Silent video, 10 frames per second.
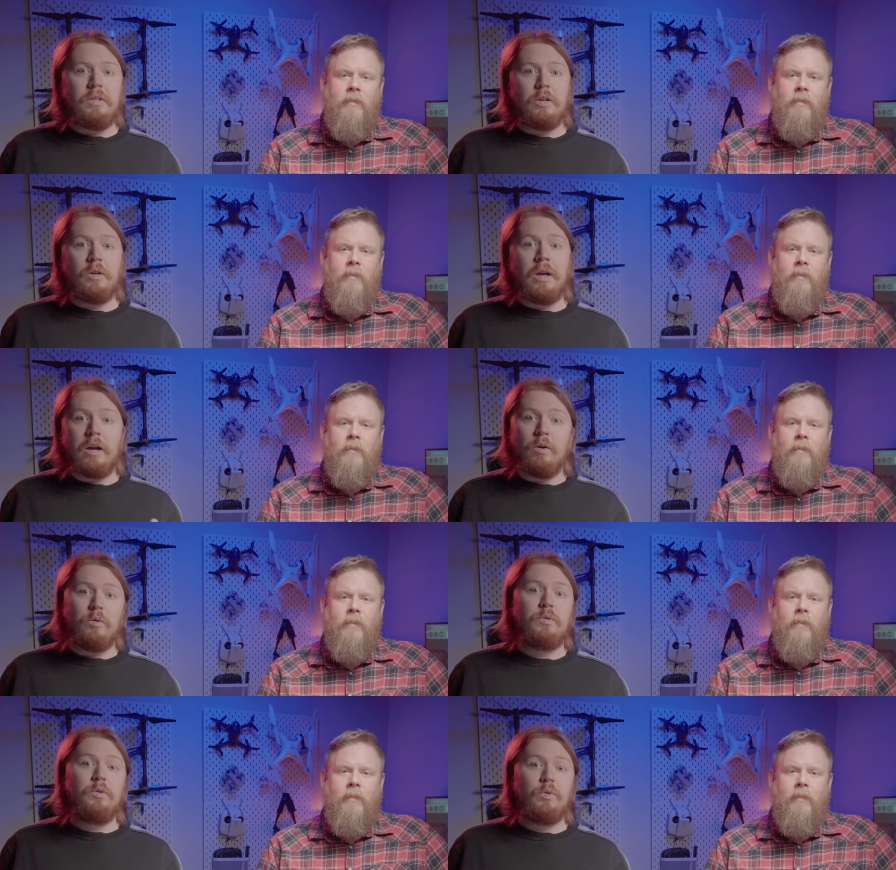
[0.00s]
Speaker 1: here at
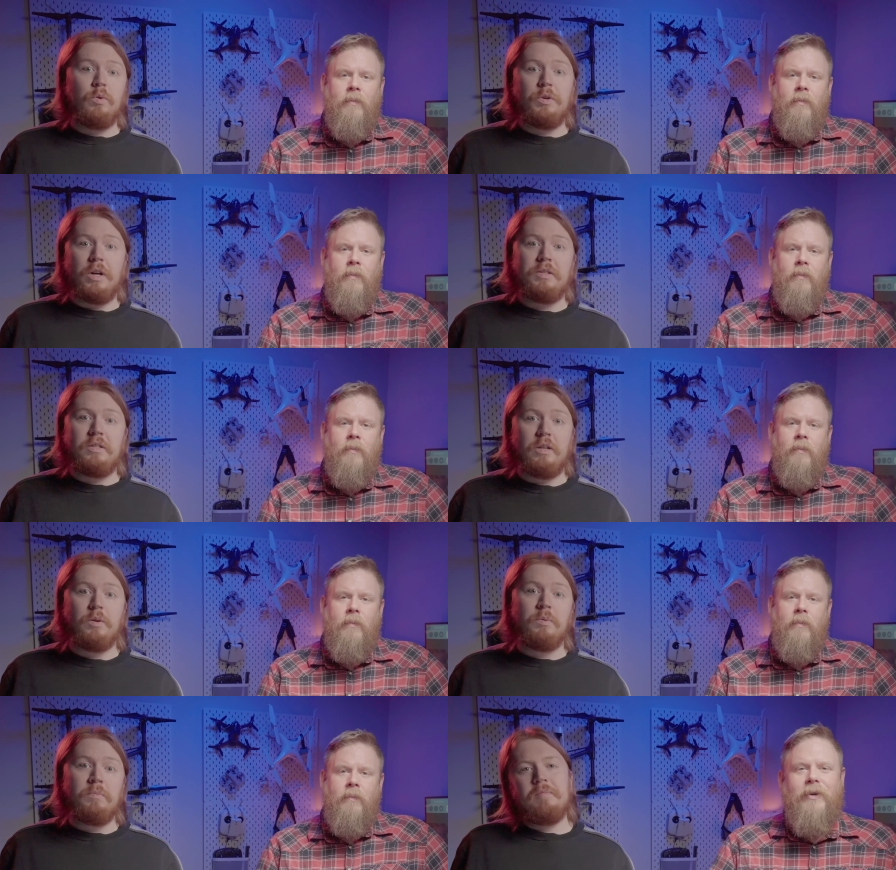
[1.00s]
coastal drone dot
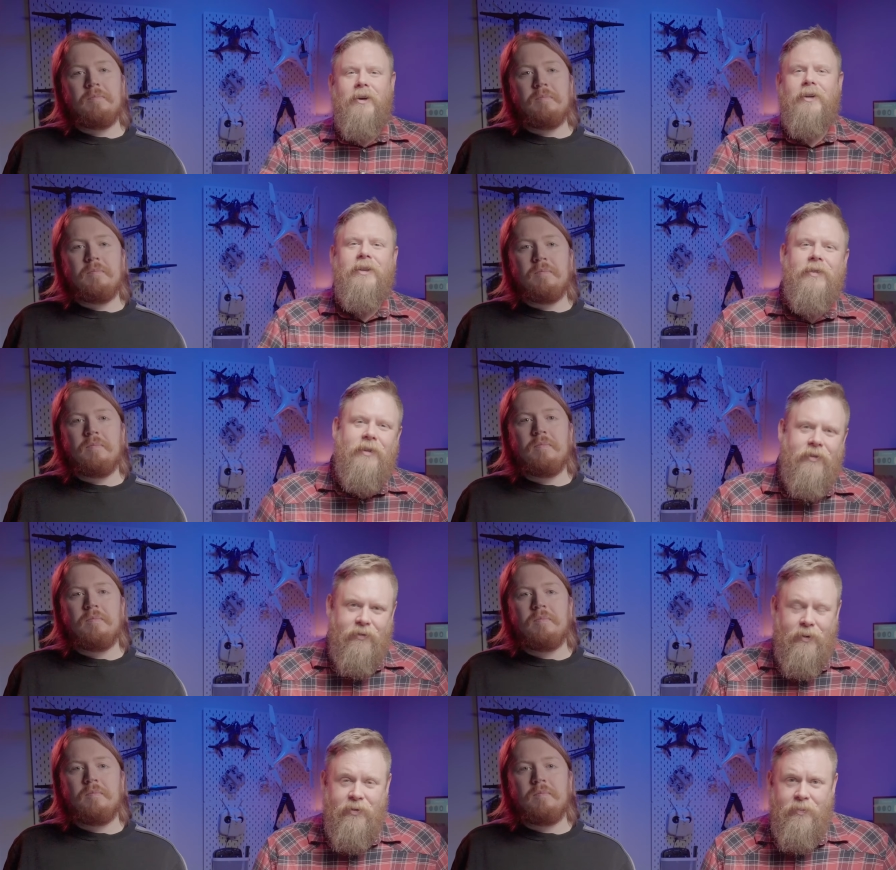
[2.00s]
co.
Speaker 2: Got links in the
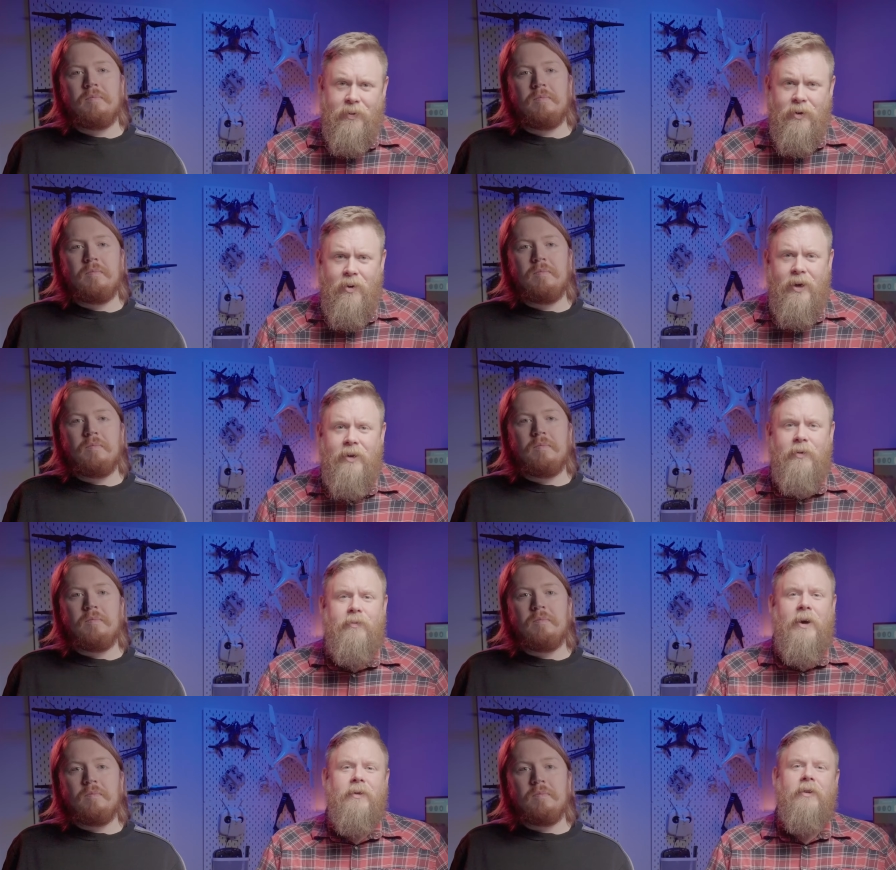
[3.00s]
description below, and if you
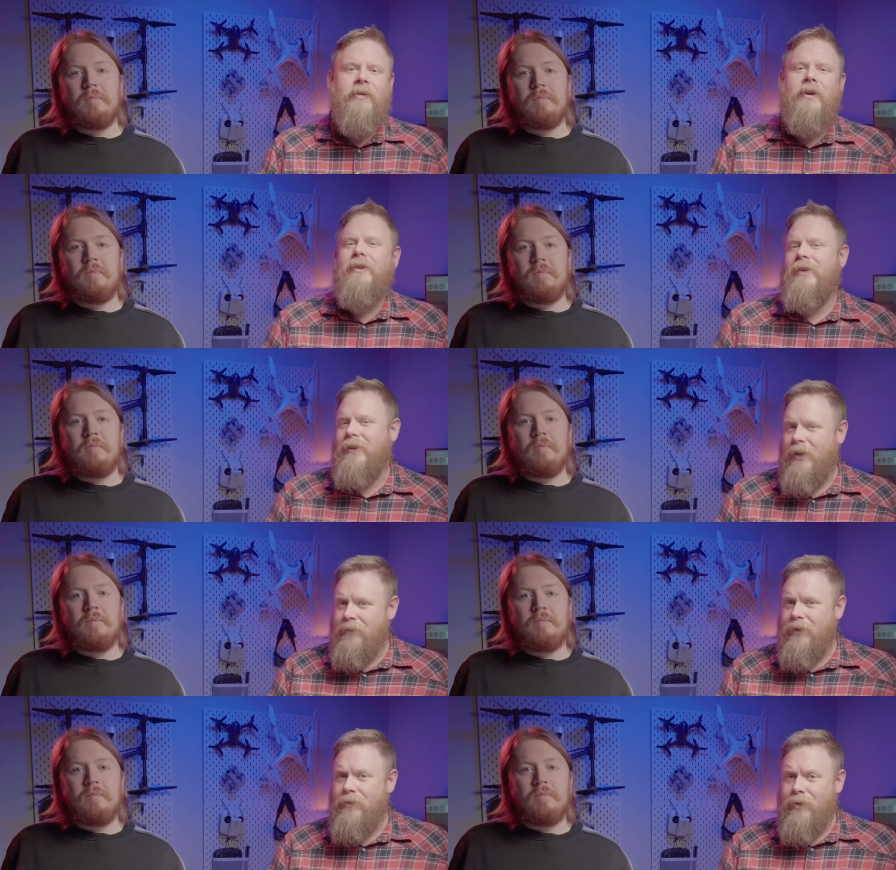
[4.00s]
found this content
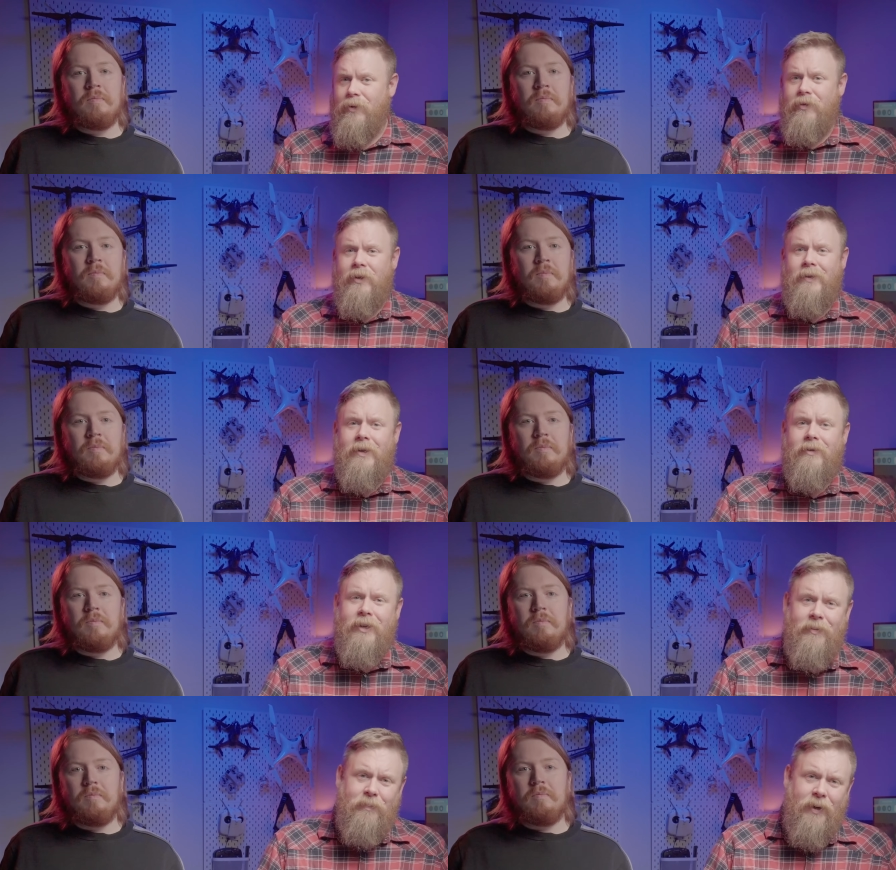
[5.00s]
helpful, of course, hit that
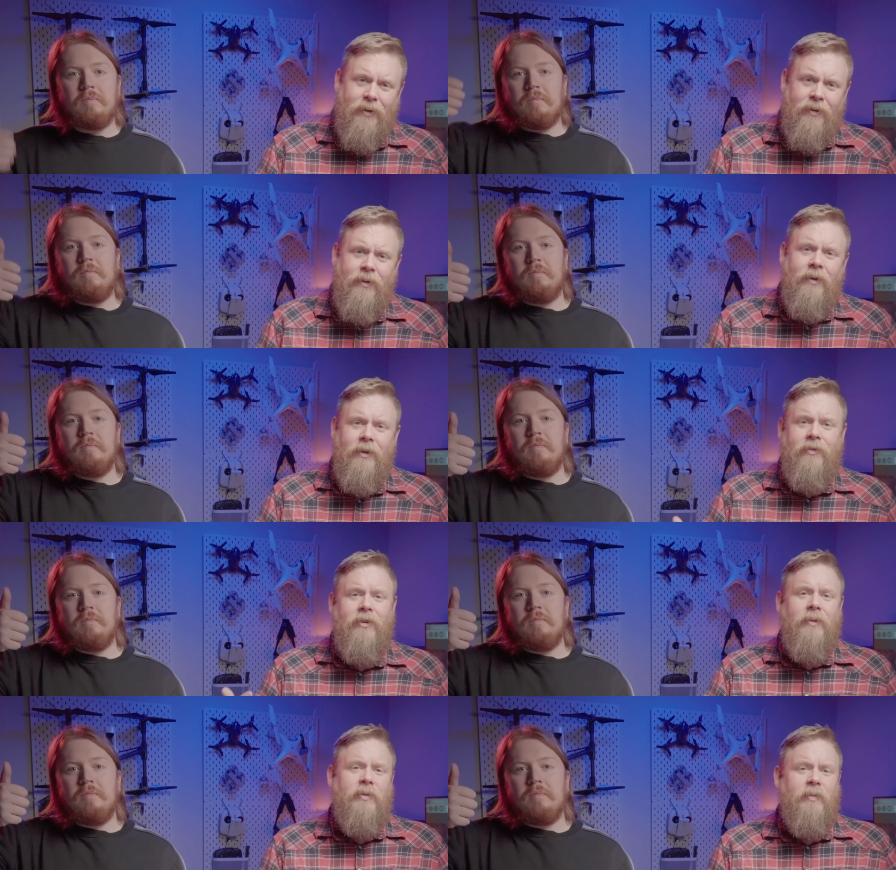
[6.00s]
like button,
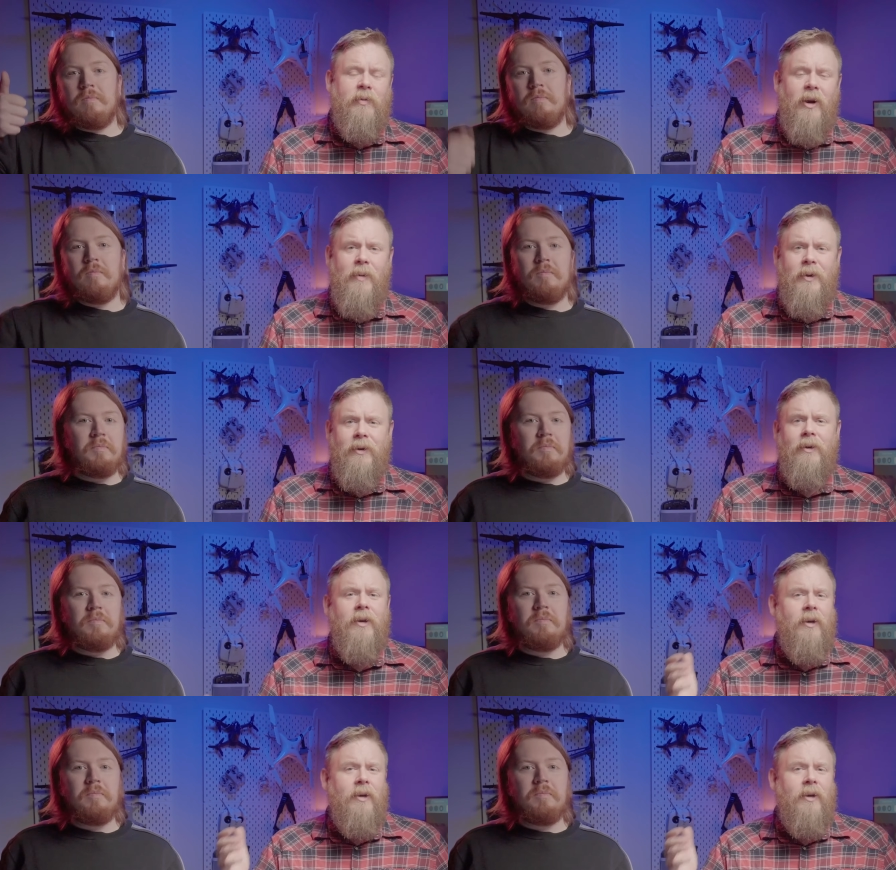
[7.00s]
consider subscribing,